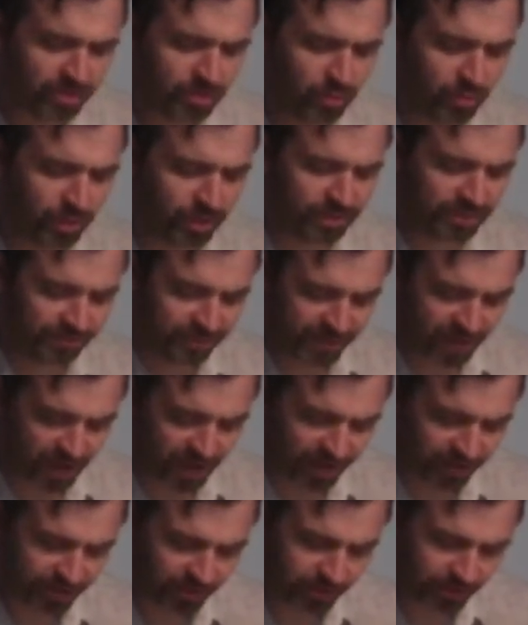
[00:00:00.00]
the words of
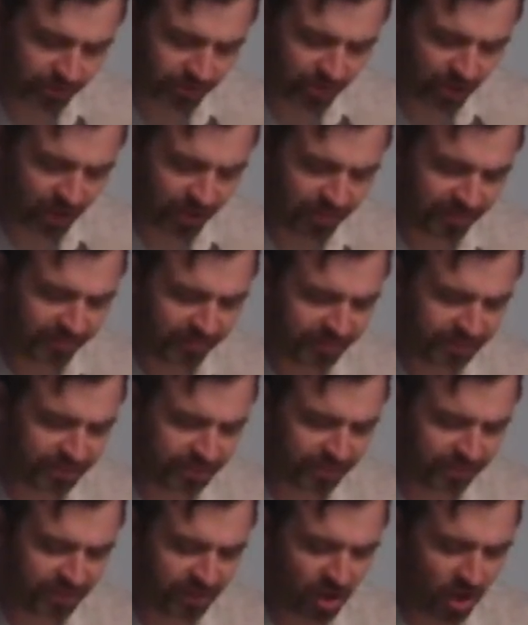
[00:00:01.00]
God, who saw the vision
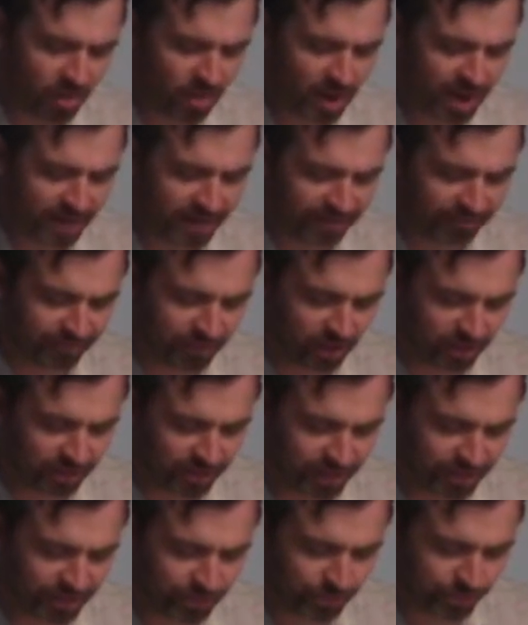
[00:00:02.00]
of the Almighty
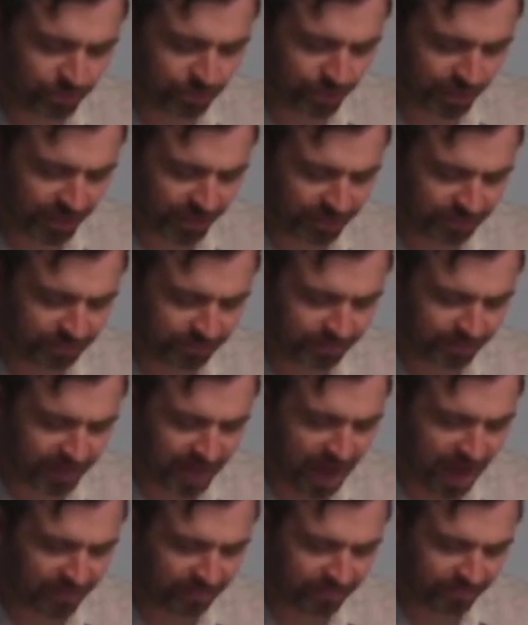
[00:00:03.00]
falling into a trance, but
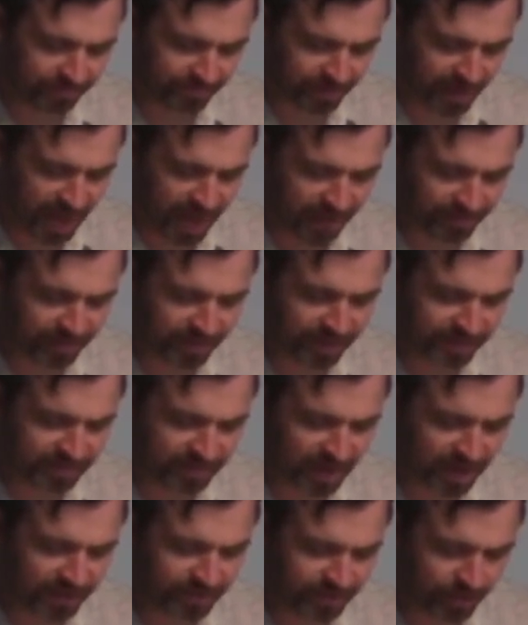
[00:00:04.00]
having his
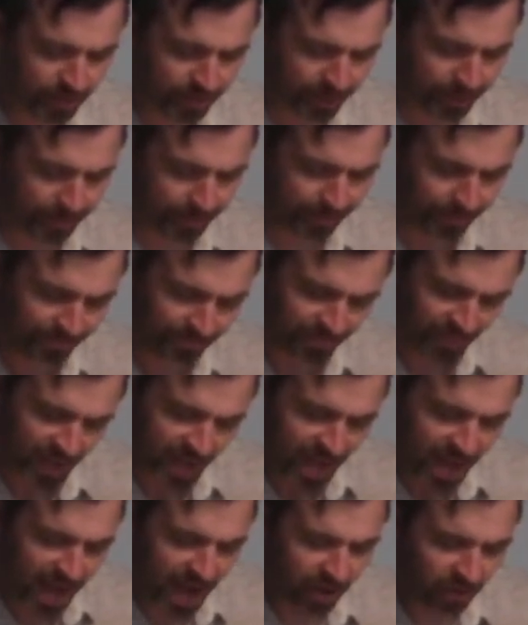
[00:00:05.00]
eyes open.
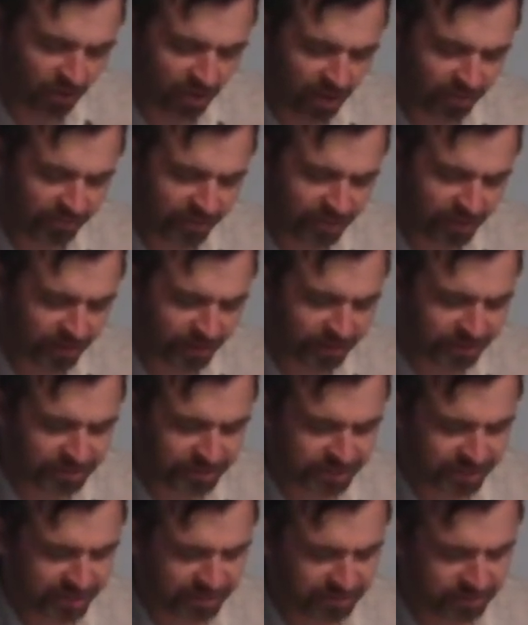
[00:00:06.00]
How lovely are your
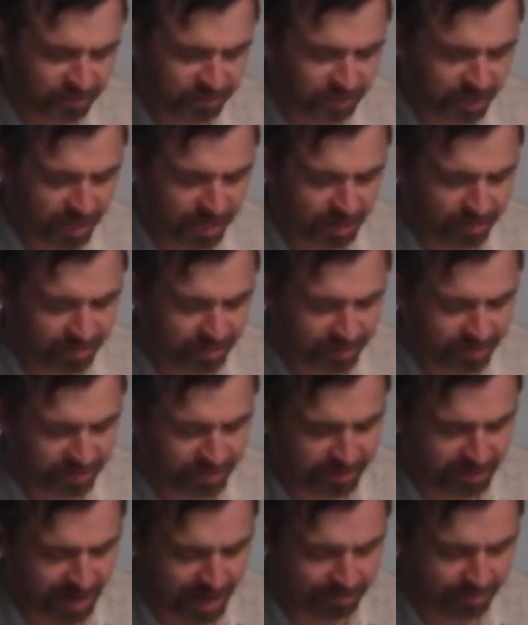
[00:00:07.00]
tents, O Jacob, and your
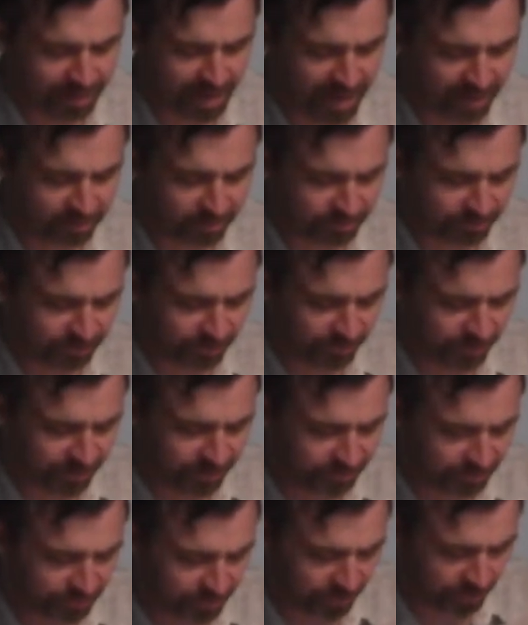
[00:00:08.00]
tabernacles, O
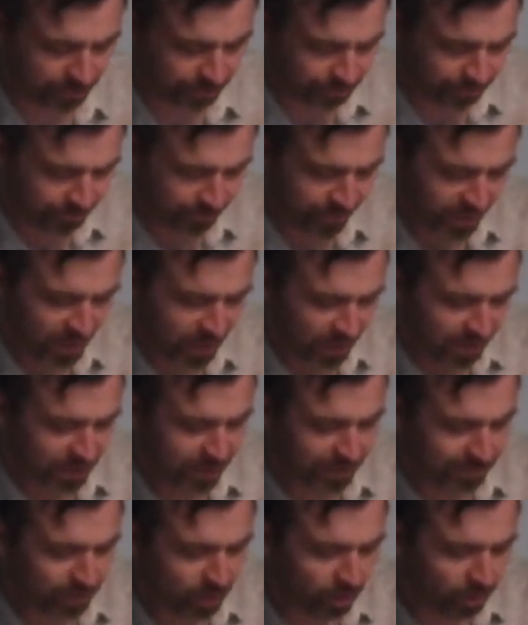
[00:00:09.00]
Israel.
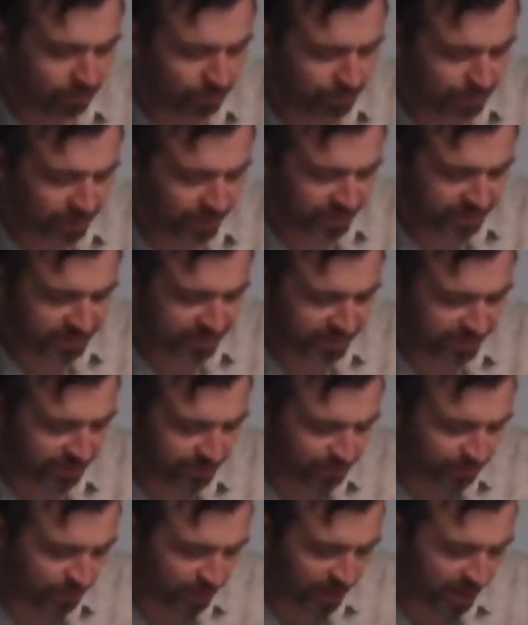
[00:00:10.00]
Like palm trees they are
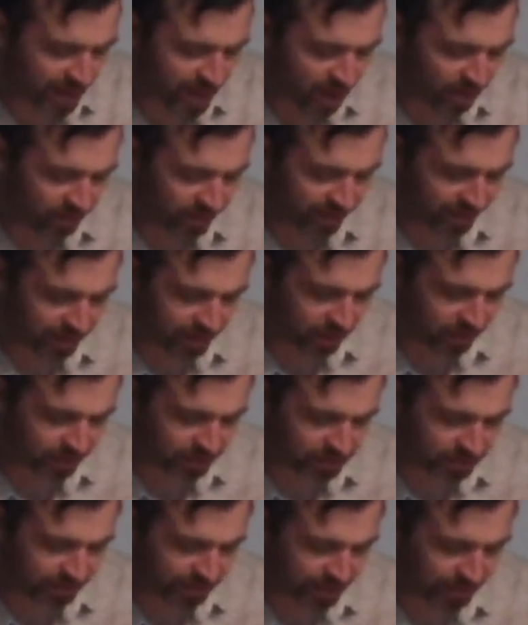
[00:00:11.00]
spread out, like
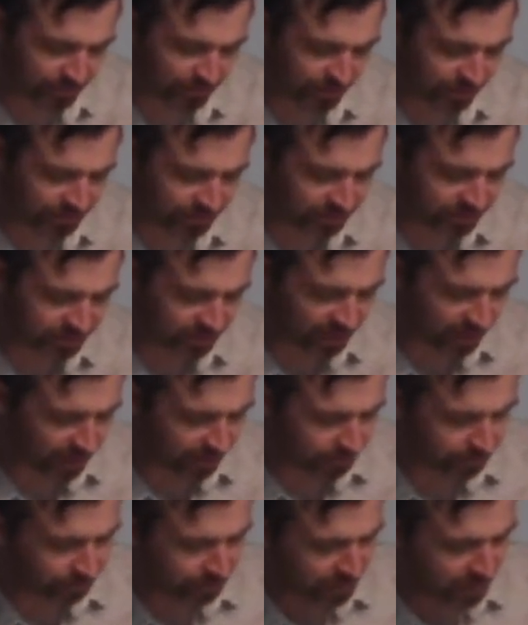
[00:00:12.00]
gardens by the river's
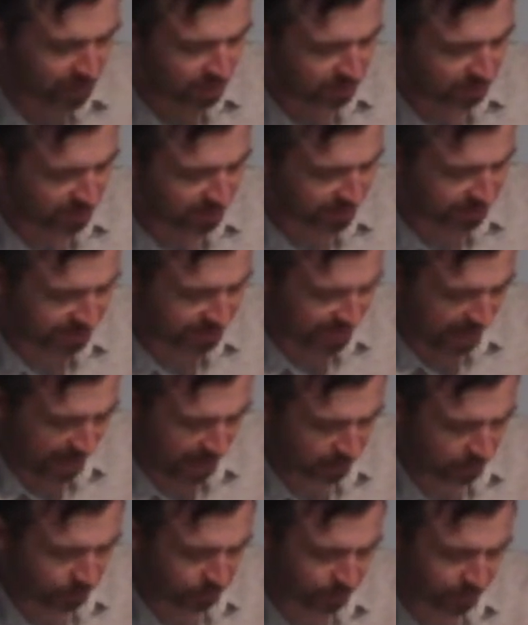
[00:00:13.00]
side, like the
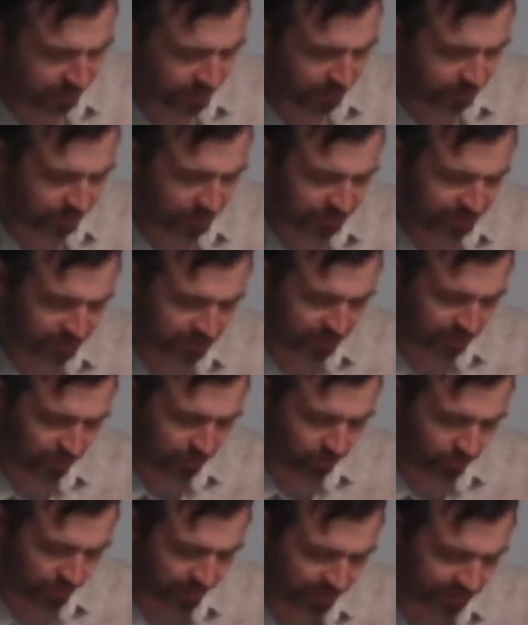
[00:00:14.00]
aloe plant which the
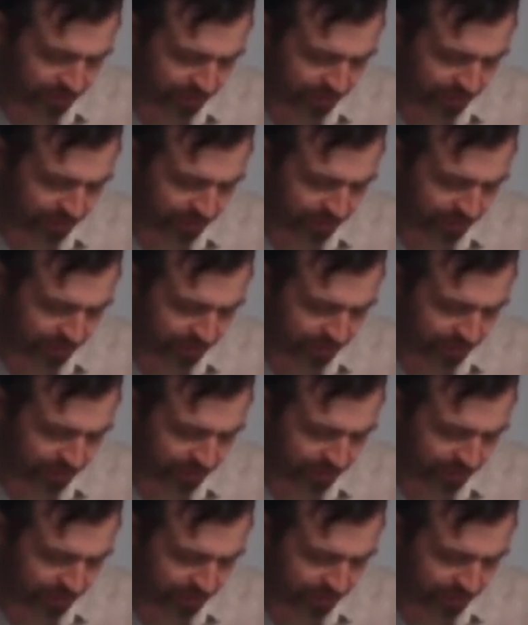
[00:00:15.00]
Lord has